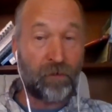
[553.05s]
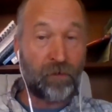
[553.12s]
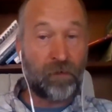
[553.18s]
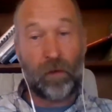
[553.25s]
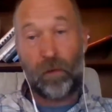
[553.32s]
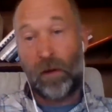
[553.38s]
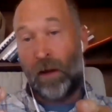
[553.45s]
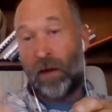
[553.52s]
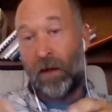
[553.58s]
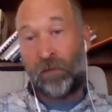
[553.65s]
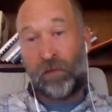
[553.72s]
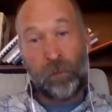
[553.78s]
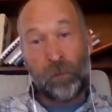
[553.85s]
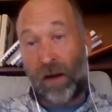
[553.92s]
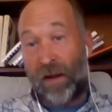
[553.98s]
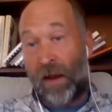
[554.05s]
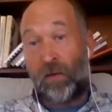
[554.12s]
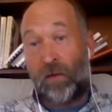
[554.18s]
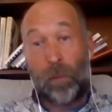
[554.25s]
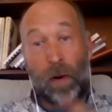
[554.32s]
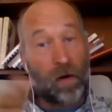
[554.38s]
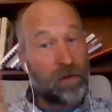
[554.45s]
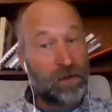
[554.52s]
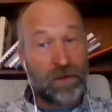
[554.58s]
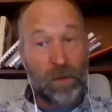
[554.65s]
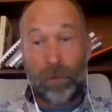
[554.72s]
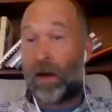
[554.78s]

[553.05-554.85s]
So it seems like a nice partnership.